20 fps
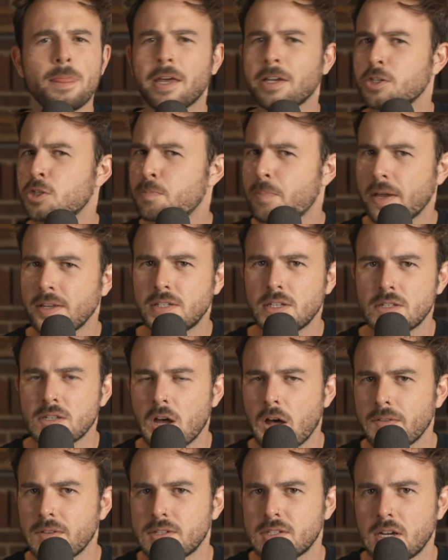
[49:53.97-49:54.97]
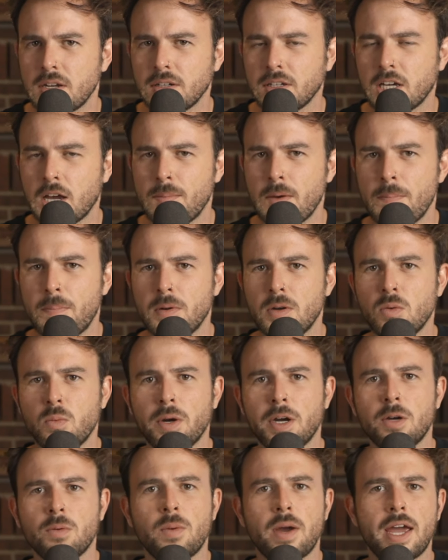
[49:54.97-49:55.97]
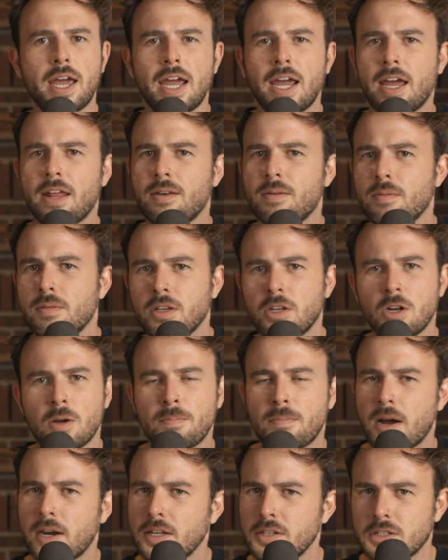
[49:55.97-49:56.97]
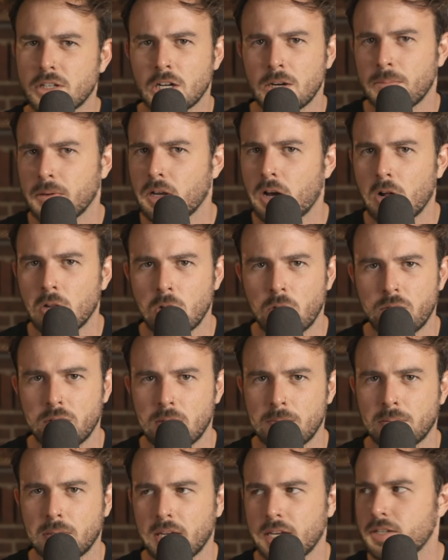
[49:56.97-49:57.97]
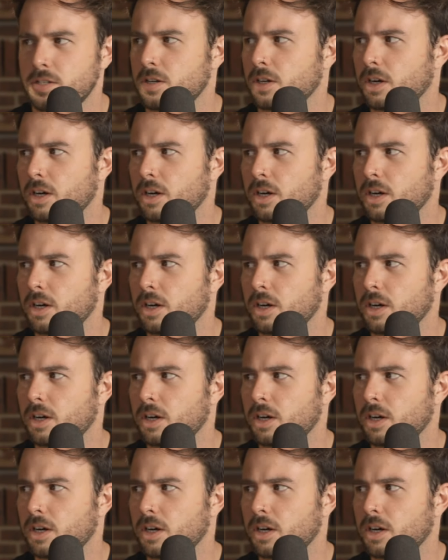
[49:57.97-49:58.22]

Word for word: expenses all of a sudden come up in a weird way and you know money's going to be all over the place.